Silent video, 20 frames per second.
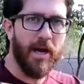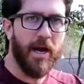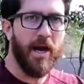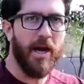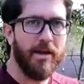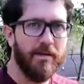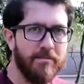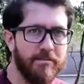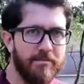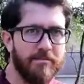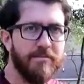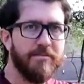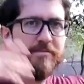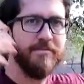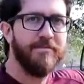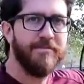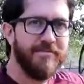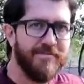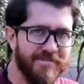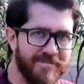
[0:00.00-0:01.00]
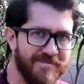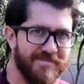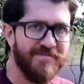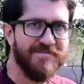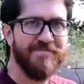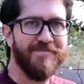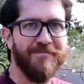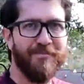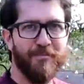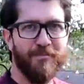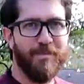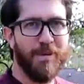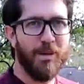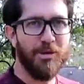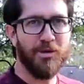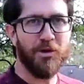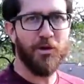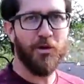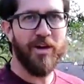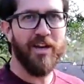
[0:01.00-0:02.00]
not
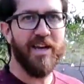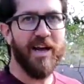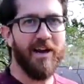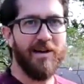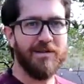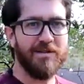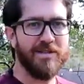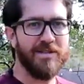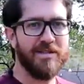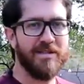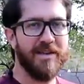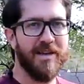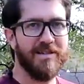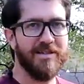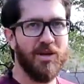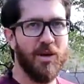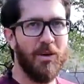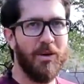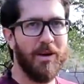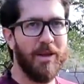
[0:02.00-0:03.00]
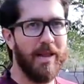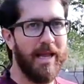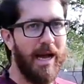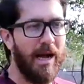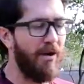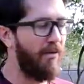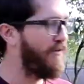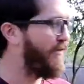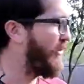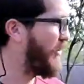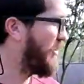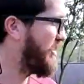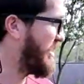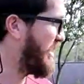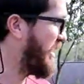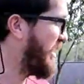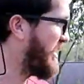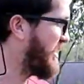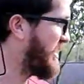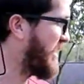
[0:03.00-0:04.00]
build a greenhouse? So it allow for
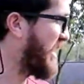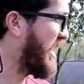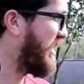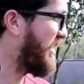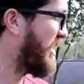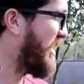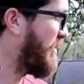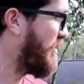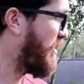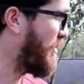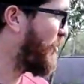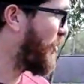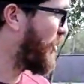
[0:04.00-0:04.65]
Tina to kind of keep the